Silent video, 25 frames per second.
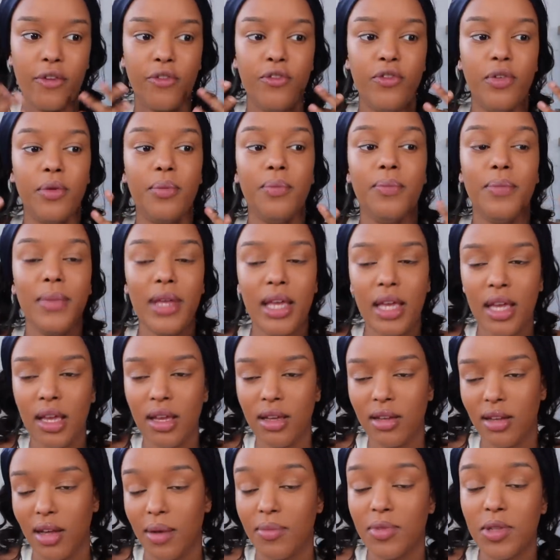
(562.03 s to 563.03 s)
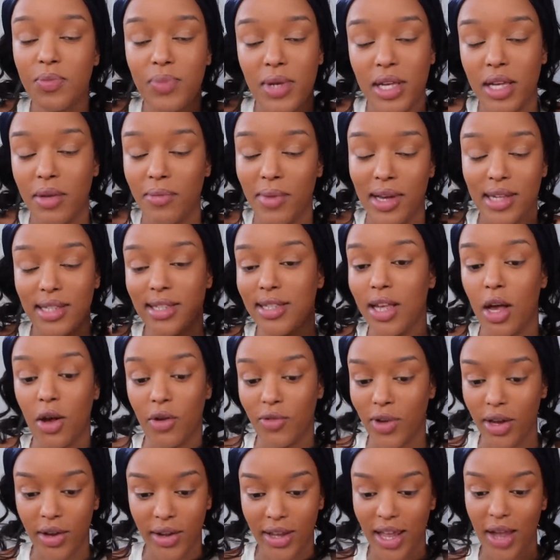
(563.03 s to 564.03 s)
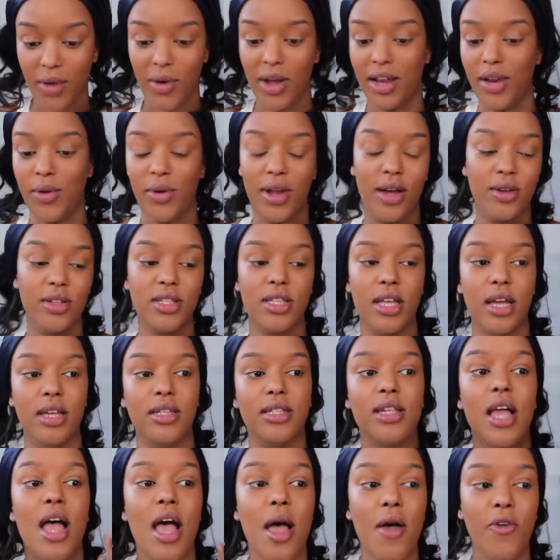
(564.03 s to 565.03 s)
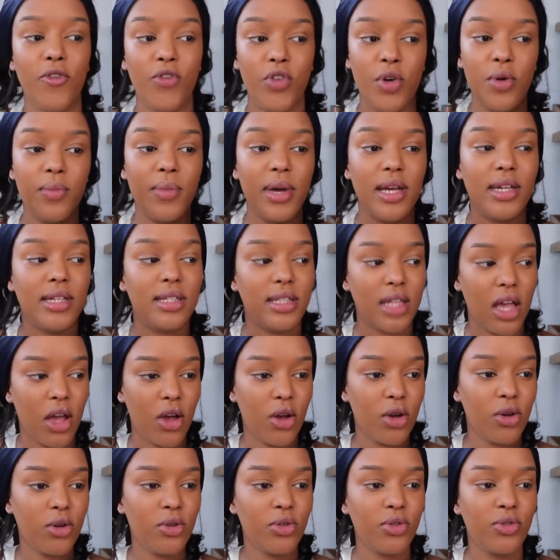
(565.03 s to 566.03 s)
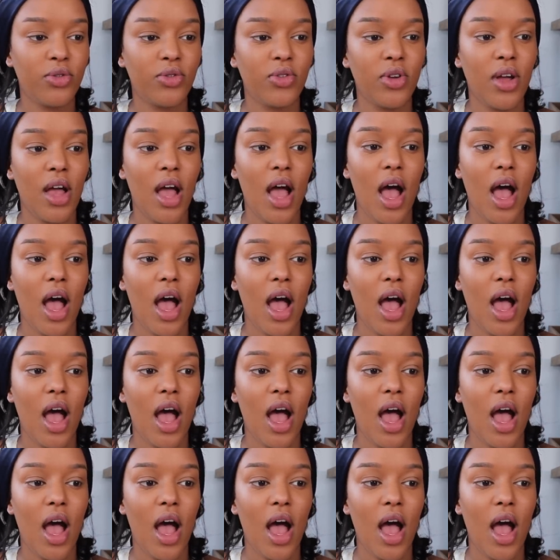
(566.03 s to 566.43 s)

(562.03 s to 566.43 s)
for me I'm speaking myself I don't care what anyone else does for myself